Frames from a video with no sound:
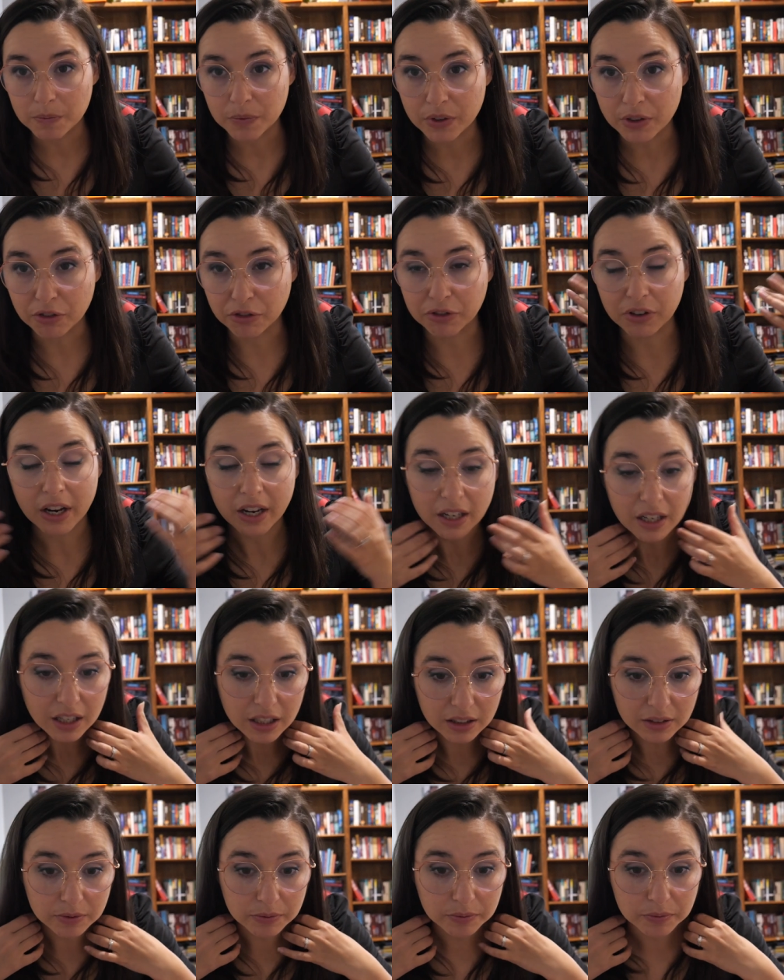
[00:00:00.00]

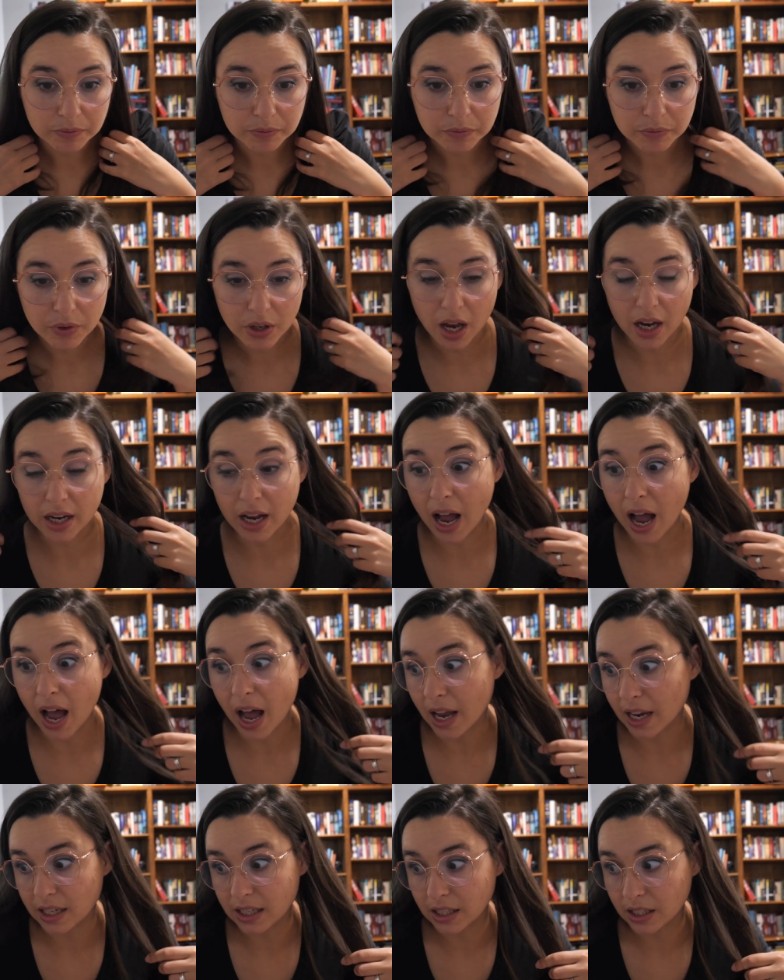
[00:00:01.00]
fighting a
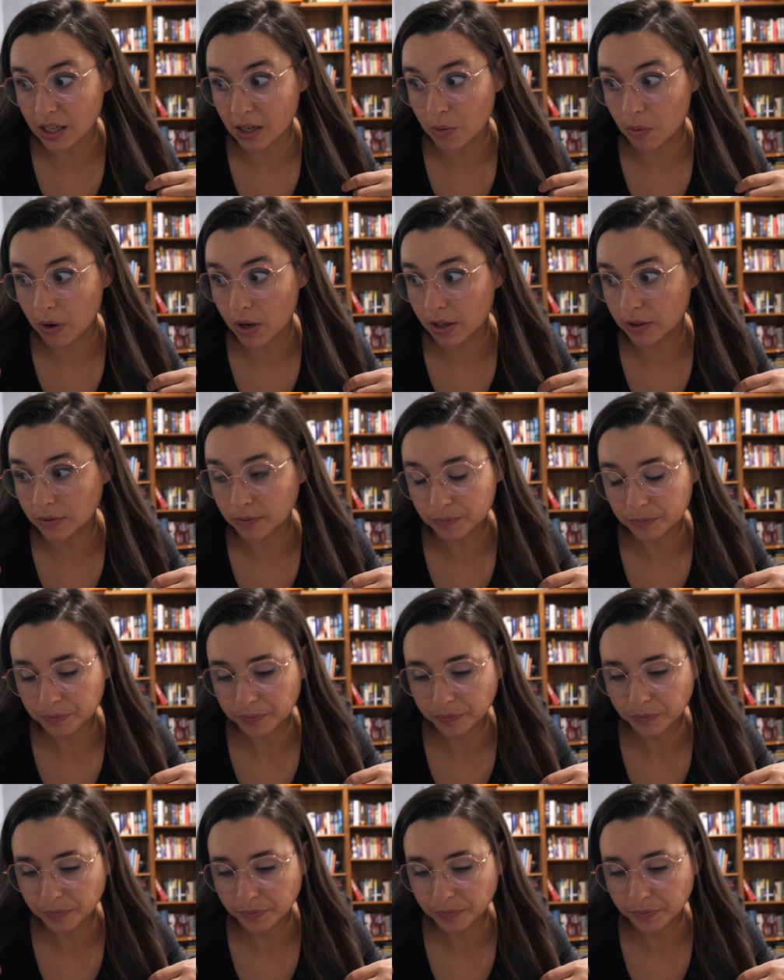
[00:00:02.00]
kindly one